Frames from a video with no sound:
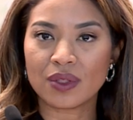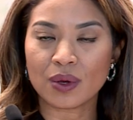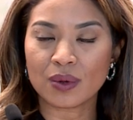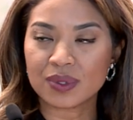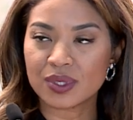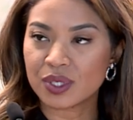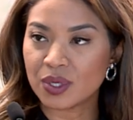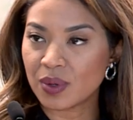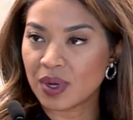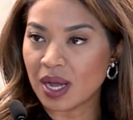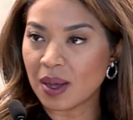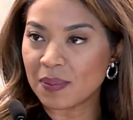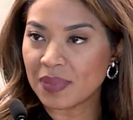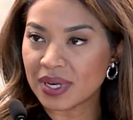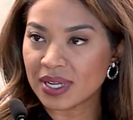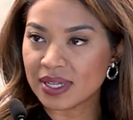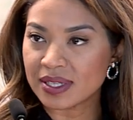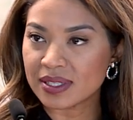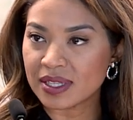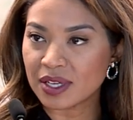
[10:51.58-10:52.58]
those two
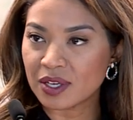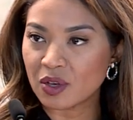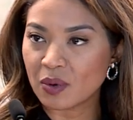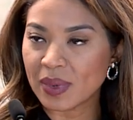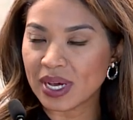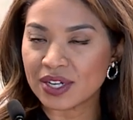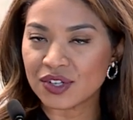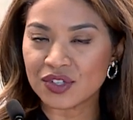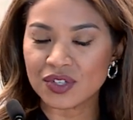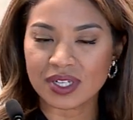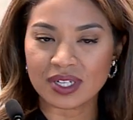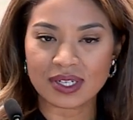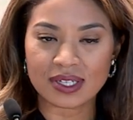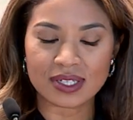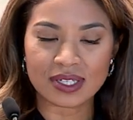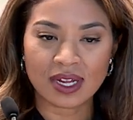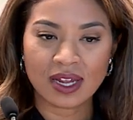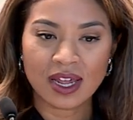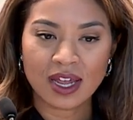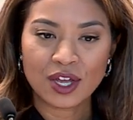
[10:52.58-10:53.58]
companies that you
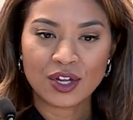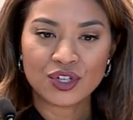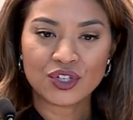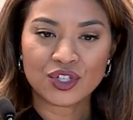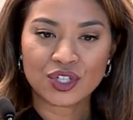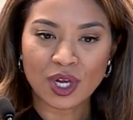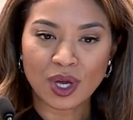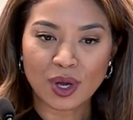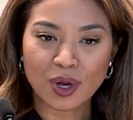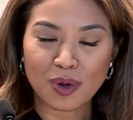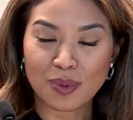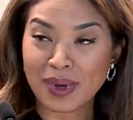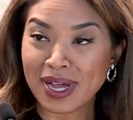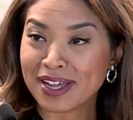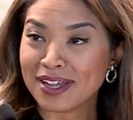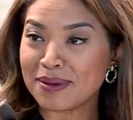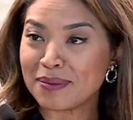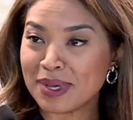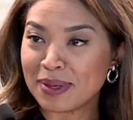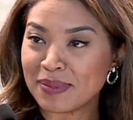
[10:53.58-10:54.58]
mentioned show my
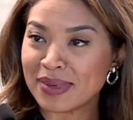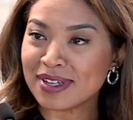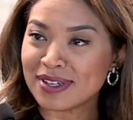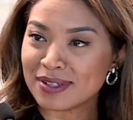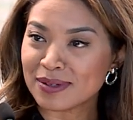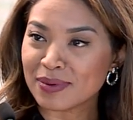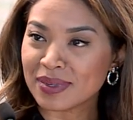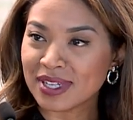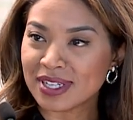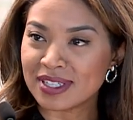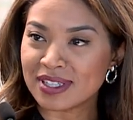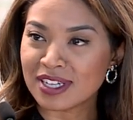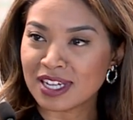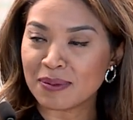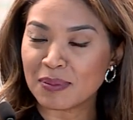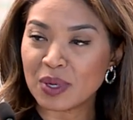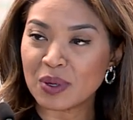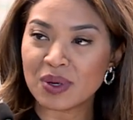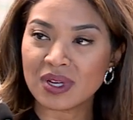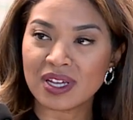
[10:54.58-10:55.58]
commitment really to the
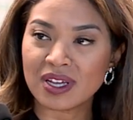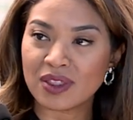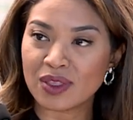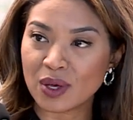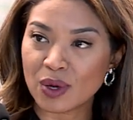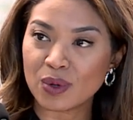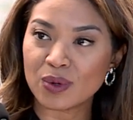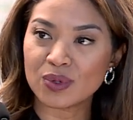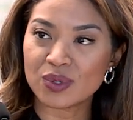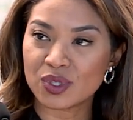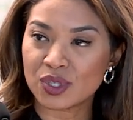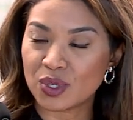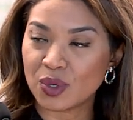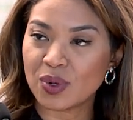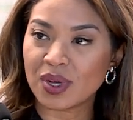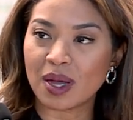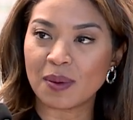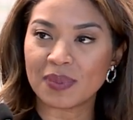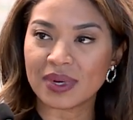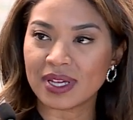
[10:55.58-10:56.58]
community, and those two
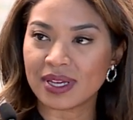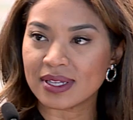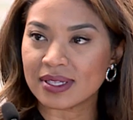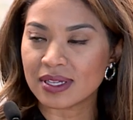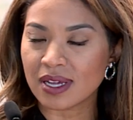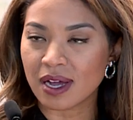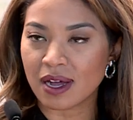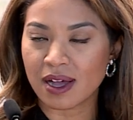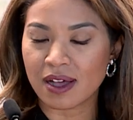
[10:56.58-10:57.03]
companies